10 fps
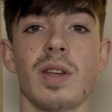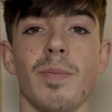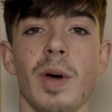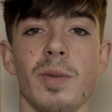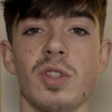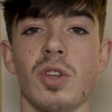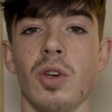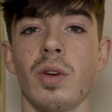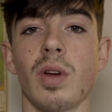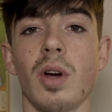tip number
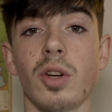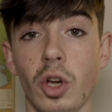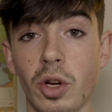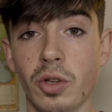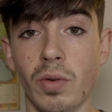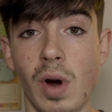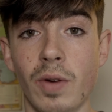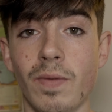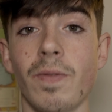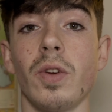2, cook your
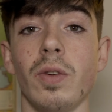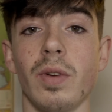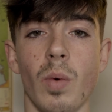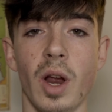own food.